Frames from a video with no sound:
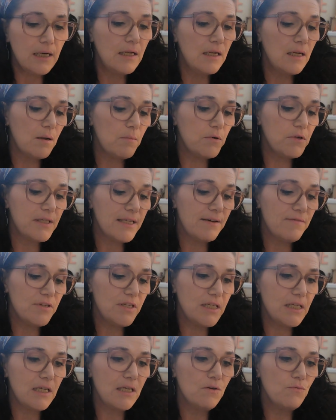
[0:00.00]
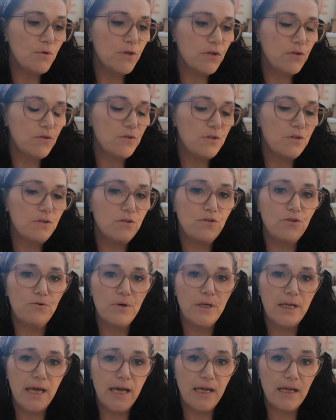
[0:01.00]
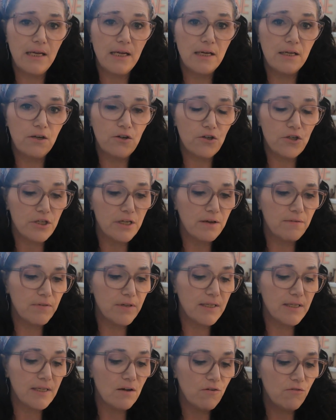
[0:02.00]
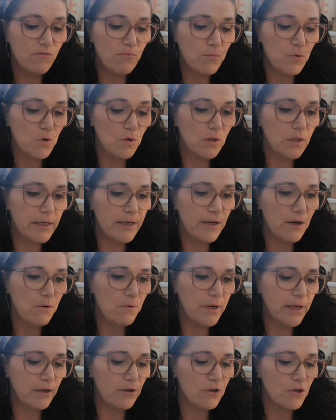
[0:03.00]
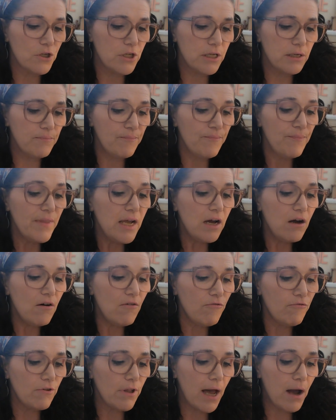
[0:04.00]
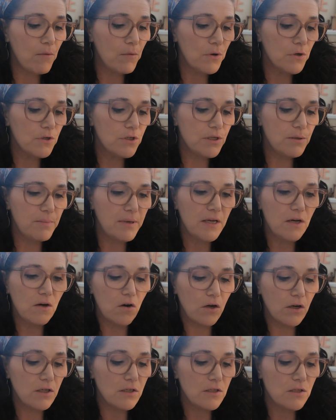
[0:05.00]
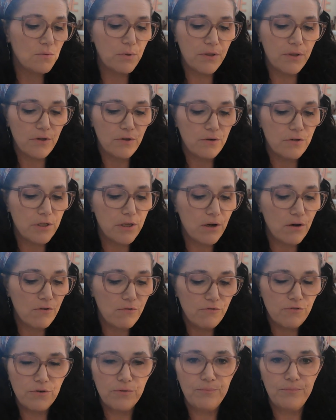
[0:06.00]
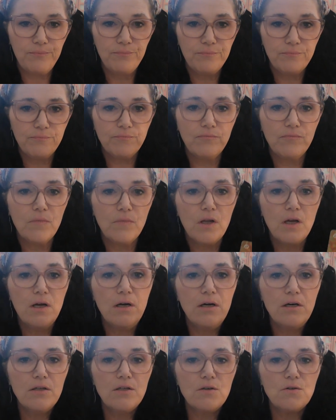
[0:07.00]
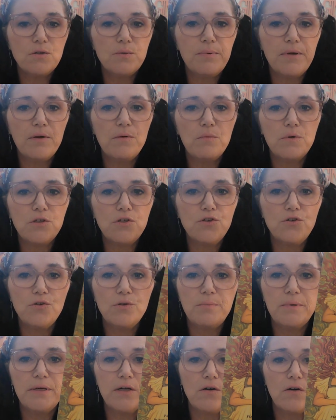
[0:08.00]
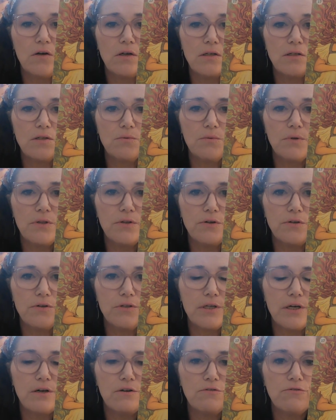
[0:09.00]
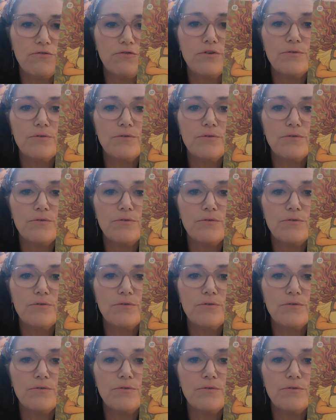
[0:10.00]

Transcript: Number 17 reduces to an 8, energy of the self, more Leo energy. Flower, to be honest with yourself. So Spirit wants you to be honest with yourself.